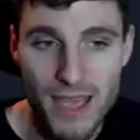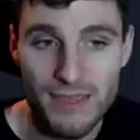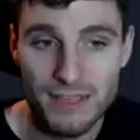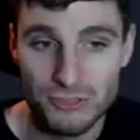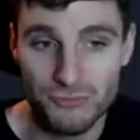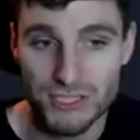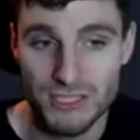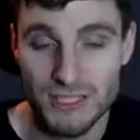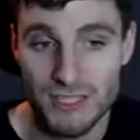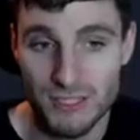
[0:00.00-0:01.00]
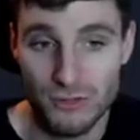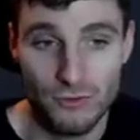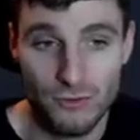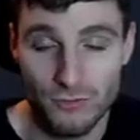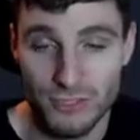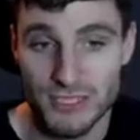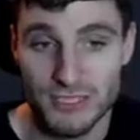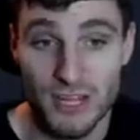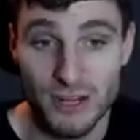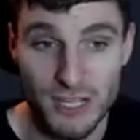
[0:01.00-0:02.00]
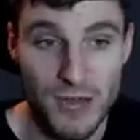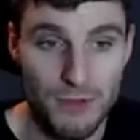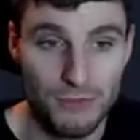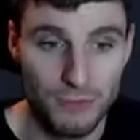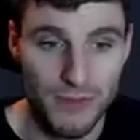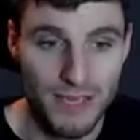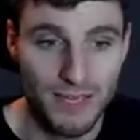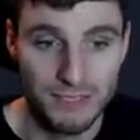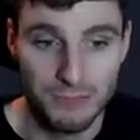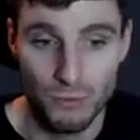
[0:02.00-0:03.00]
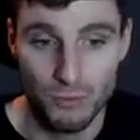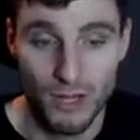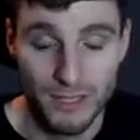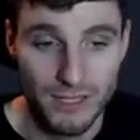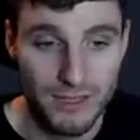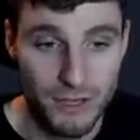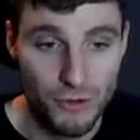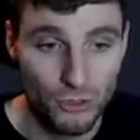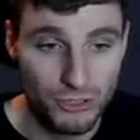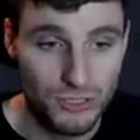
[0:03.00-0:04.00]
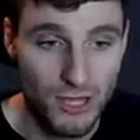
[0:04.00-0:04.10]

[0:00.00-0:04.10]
that's obviously obviously going to come over the weekend more likely than not.